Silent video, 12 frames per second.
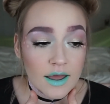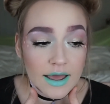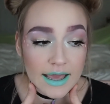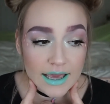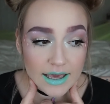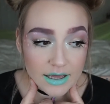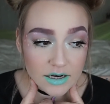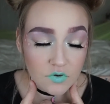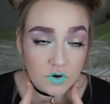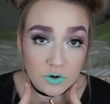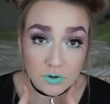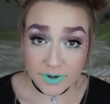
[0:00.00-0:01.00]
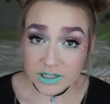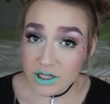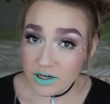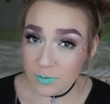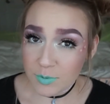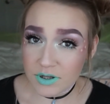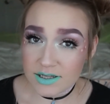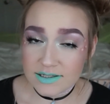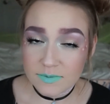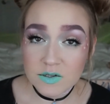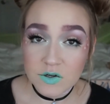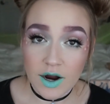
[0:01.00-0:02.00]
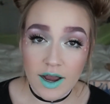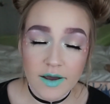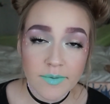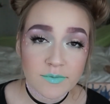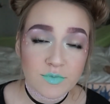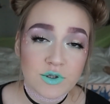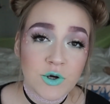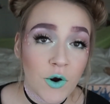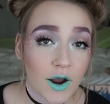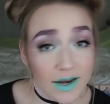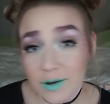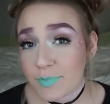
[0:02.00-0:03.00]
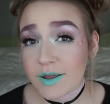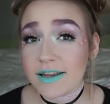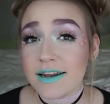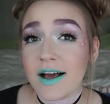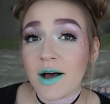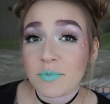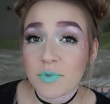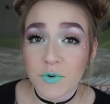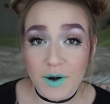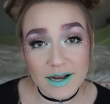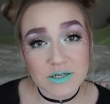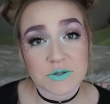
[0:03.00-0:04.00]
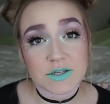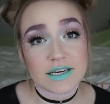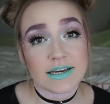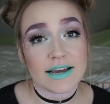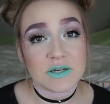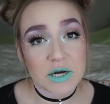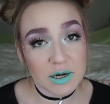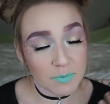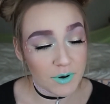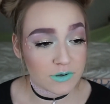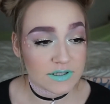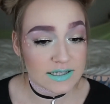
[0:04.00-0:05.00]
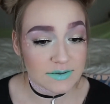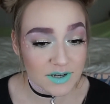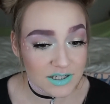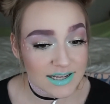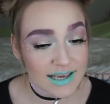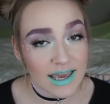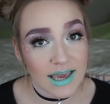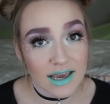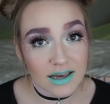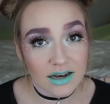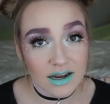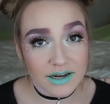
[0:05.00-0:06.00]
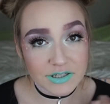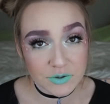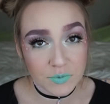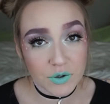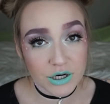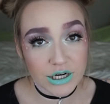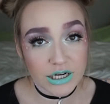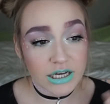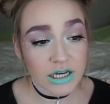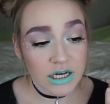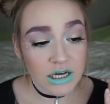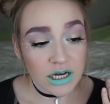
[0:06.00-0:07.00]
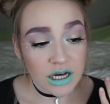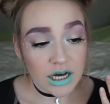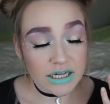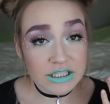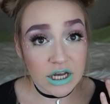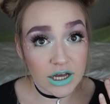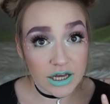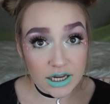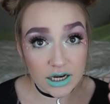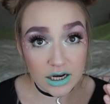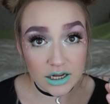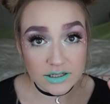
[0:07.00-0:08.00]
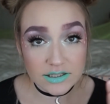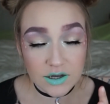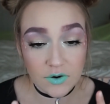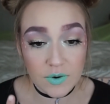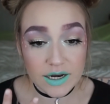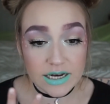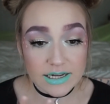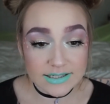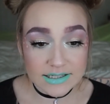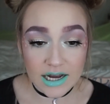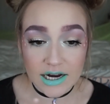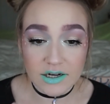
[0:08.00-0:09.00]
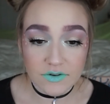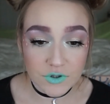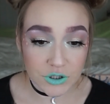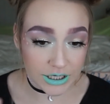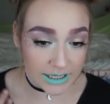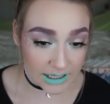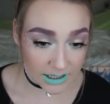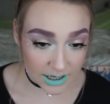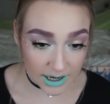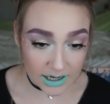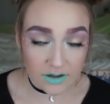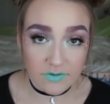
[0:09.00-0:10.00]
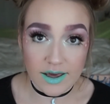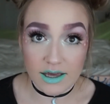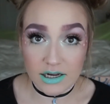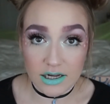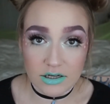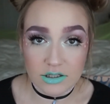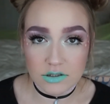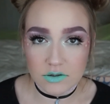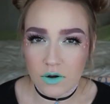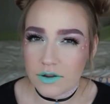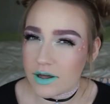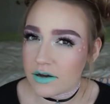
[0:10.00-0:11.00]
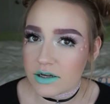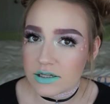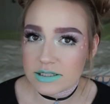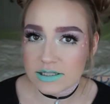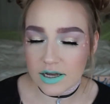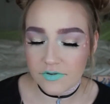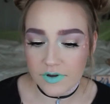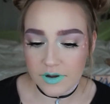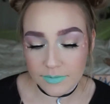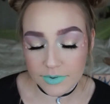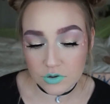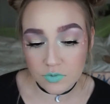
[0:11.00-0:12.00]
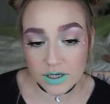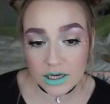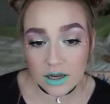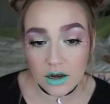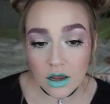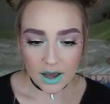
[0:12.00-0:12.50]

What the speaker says: And if you're new to my channel, please subscribe. I'm trying to build it up gradually. I try to post as much as I can. I do work a ton, so it is kind of tricky to kind of edit and do all that good stuff in between.